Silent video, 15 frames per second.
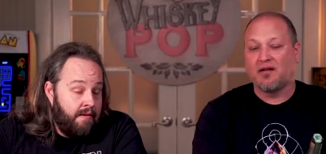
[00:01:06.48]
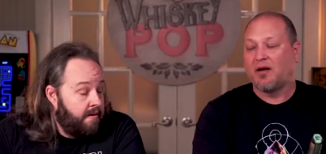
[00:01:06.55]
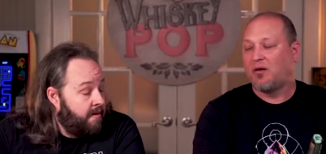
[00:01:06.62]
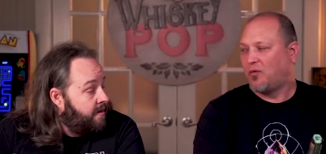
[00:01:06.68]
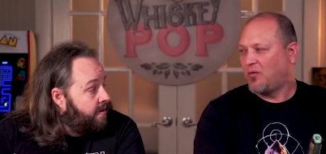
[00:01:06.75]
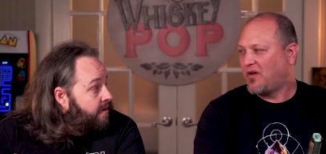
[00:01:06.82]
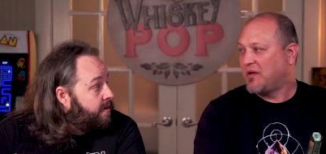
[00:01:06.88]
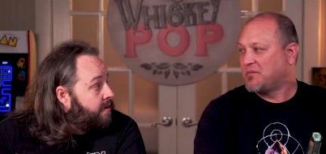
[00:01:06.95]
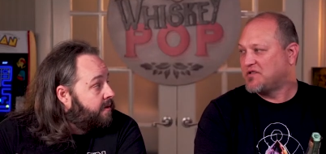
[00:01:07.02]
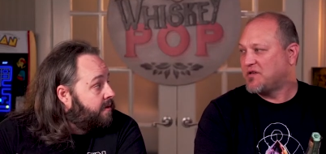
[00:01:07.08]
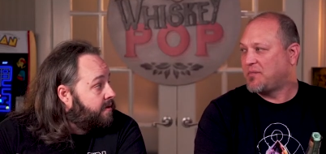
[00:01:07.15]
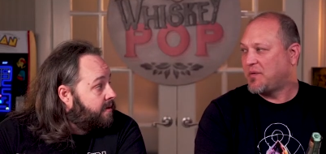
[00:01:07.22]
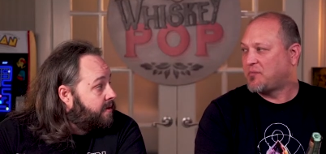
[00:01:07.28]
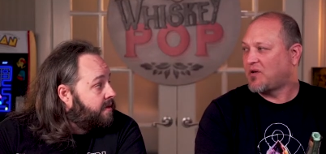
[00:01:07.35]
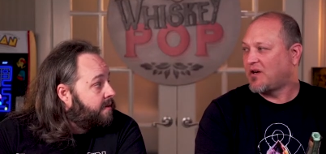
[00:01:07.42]
Speaker 1: you know,
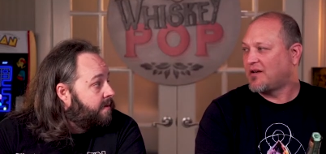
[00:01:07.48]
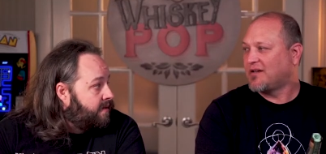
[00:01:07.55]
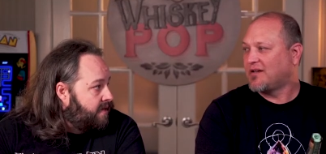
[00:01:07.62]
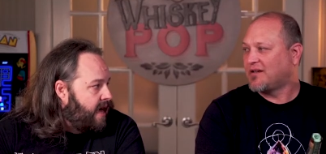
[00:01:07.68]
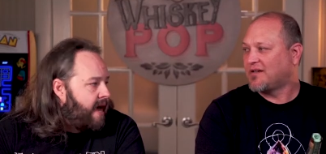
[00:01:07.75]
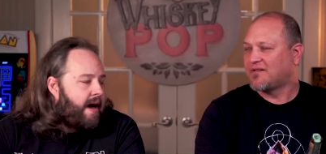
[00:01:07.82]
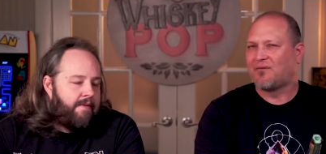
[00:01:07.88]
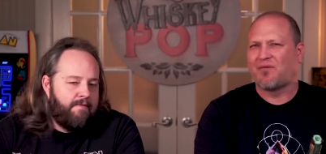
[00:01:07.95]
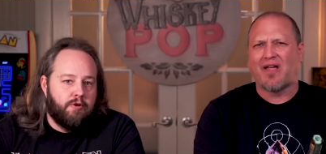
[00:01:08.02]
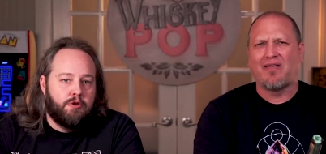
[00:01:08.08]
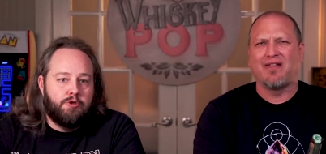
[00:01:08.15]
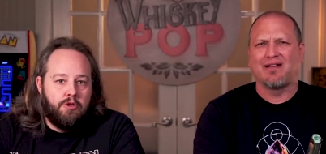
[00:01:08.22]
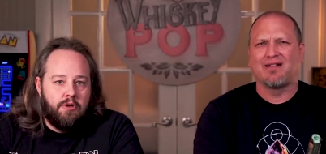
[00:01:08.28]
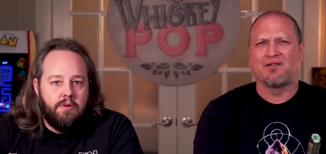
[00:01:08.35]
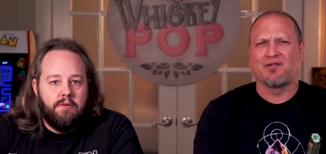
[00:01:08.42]
MGP products. Yeah, I
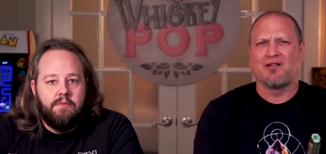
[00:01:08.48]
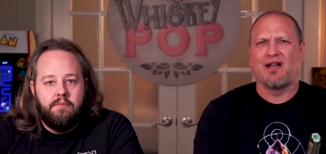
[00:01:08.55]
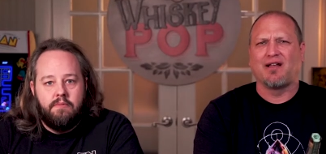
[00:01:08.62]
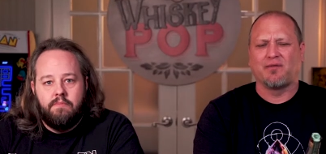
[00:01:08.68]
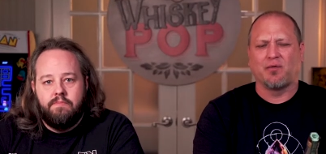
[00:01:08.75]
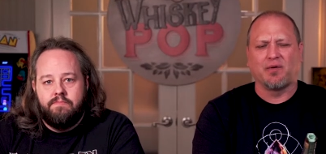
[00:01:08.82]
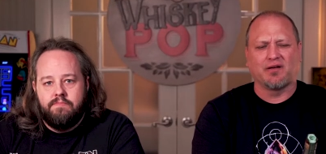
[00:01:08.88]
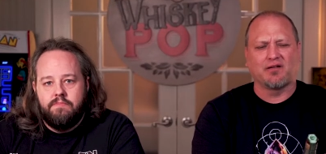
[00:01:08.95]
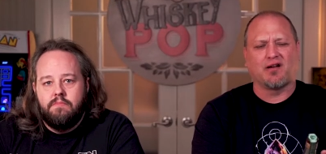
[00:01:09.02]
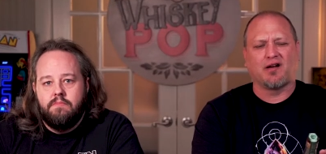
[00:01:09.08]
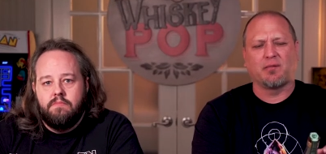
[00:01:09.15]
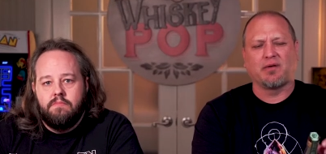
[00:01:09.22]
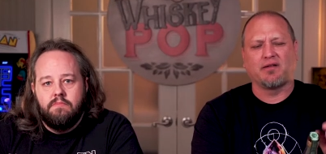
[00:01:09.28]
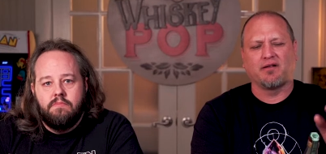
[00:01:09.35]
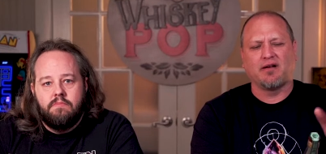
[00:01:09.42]
think there's a lot that we could talk
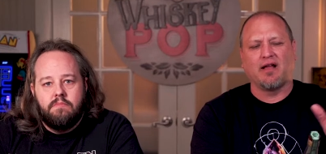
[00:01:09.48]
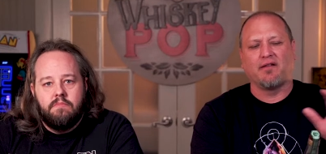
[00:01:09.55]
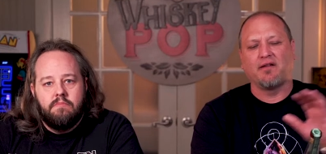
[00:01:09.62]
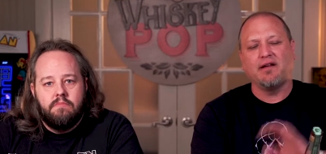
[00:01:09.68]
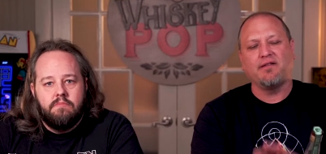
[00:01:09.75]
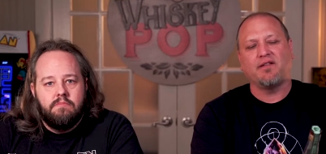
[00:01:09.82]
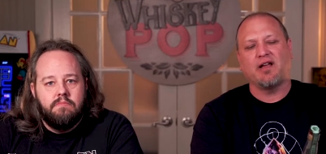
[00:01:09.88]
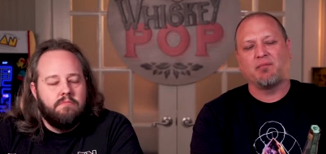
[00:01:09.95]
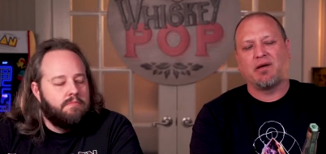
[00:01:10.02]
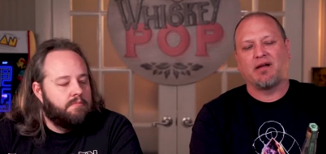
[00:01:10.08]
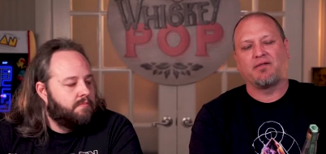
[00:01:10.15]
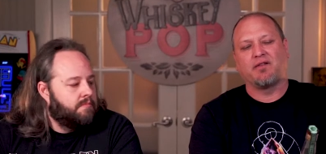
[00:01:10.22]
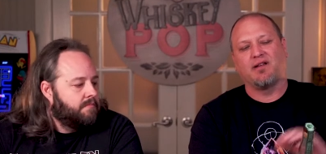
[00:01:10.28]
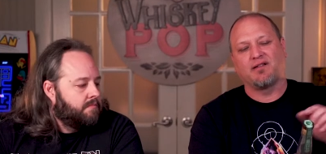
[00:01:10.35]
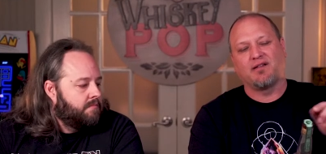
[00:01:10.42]
about there. Now, the neat thing
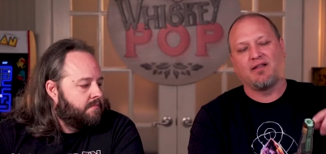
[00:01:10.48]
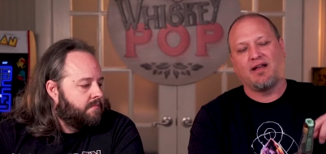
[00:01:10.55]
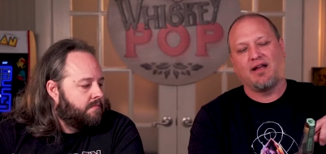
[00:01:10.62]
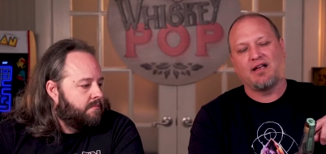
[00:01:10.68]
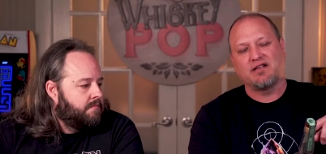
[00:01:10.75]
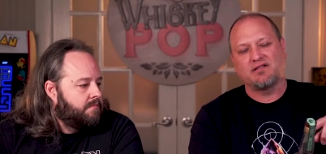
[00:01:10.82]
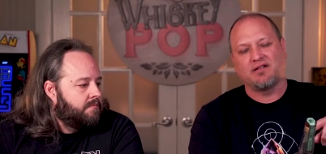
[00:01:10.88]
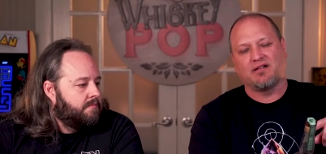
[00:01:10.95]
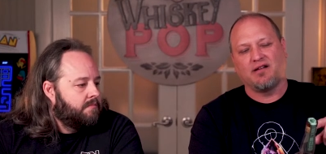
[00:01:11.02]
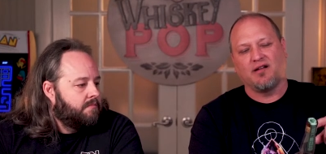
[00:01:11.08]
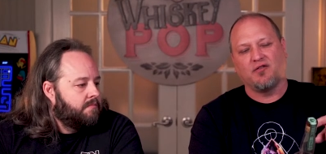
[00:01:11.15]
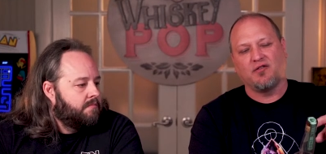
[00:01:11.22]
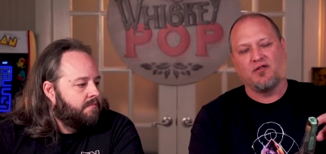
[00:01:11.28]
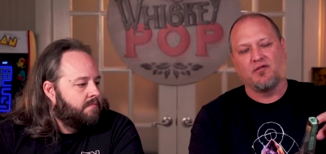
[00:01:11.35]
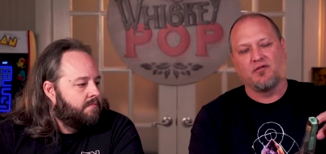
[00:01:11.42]
about this, they actually
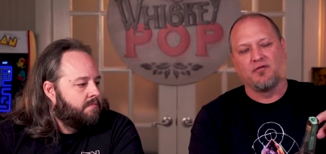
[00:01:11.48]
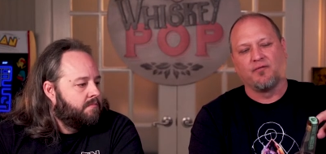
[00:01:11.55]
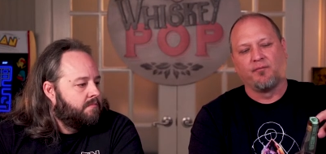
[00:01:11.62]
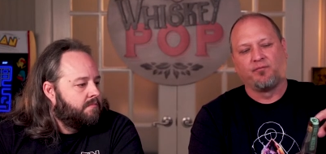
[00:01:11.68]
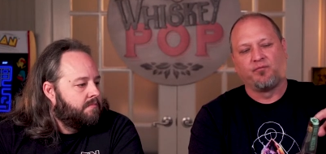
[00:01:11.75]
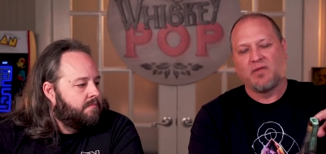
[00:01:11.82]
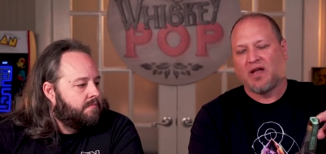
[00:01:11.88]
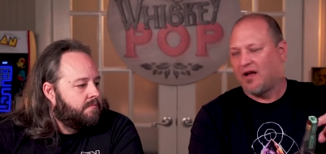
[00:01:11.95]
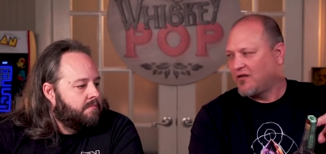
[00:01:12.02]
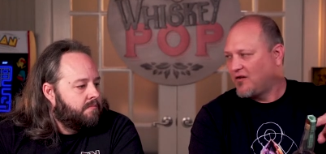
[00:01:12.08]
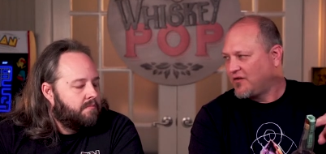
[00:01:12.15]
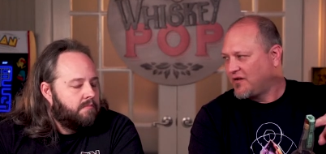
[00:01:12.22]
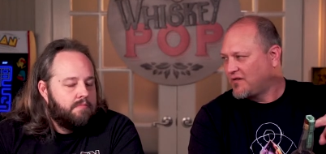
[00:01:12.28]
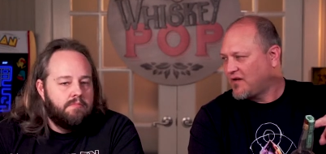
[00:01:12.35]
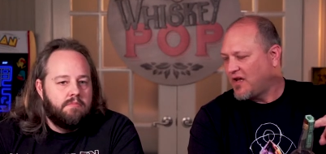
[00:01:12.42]
tell you how
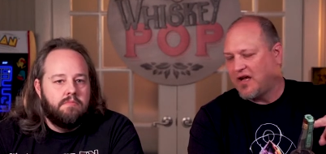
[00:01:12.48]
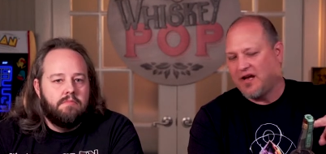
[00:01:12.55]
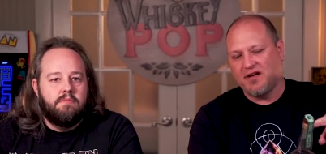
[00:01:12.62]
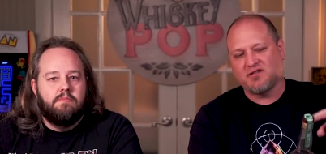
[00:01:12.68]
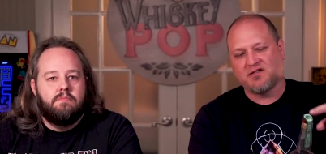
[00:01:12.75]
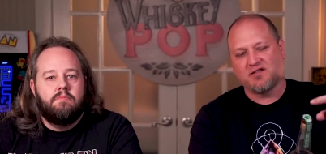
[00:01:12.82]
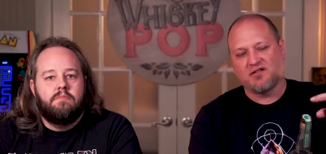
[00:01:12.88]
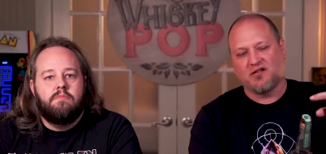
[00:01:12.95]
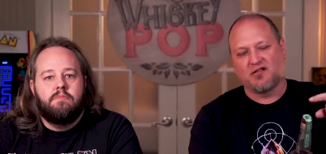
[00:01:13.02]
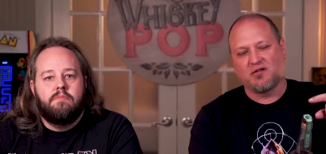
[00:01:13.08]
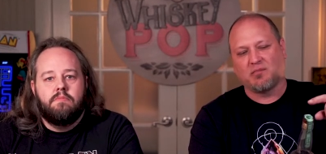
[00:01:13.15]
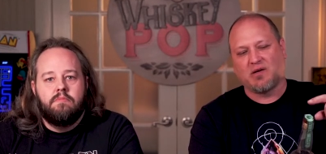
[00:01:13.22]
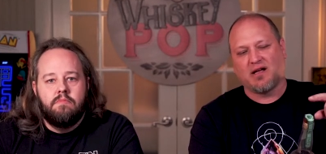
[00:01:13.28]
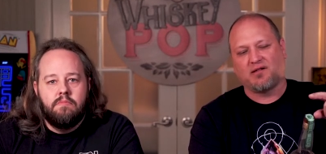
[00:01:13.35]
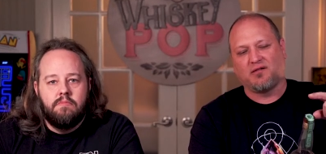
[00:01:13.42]
long it's aged on the
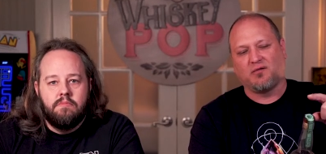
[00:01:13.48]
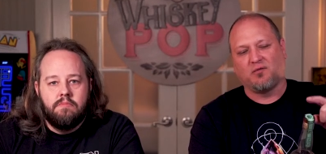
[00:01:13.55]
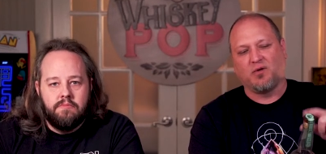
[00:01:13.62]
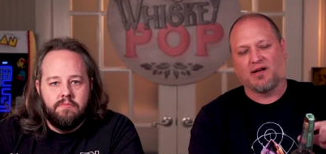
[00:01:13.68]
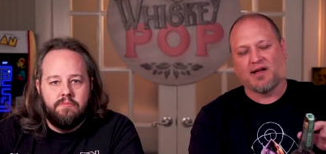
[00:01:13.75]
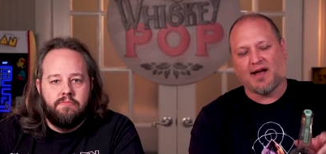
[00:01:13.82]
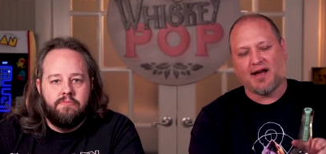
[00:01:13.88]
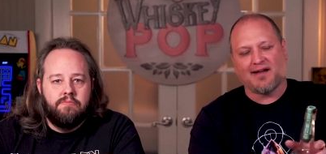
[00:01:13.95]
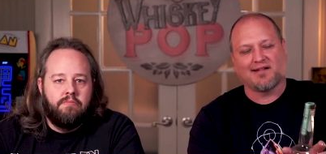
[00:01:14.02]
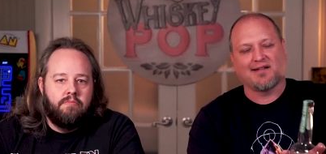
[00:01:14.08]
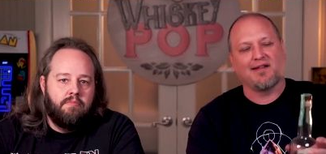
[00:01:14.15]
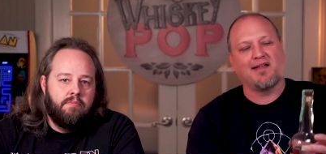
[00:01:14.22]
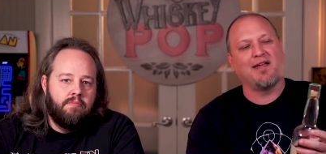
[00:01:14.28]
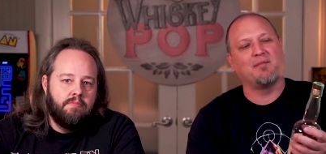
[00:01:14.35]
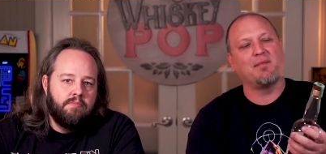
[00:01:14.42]
bottle, what cask
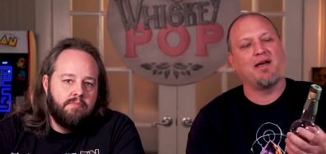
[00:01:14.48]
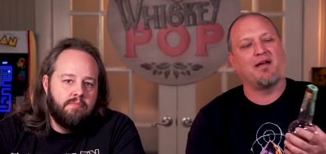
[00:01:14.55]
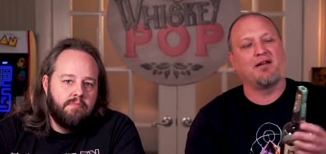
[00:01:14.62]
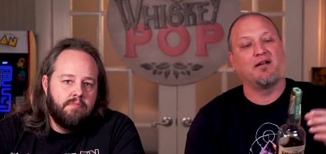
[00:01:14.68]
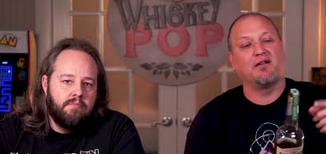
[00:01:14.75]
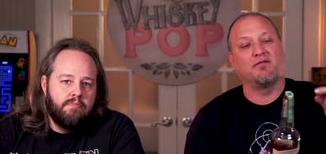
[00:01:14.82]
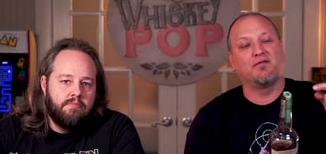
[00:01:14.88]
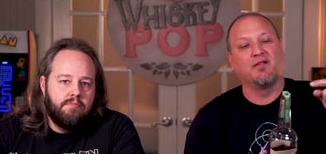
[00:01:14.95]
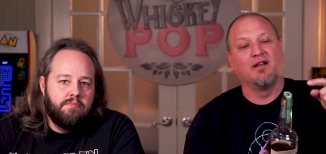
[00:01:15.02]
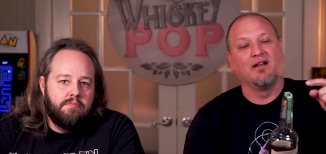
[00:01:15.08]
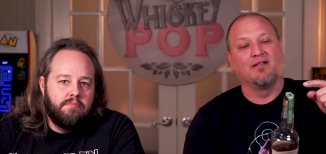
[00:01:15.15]
it came out of.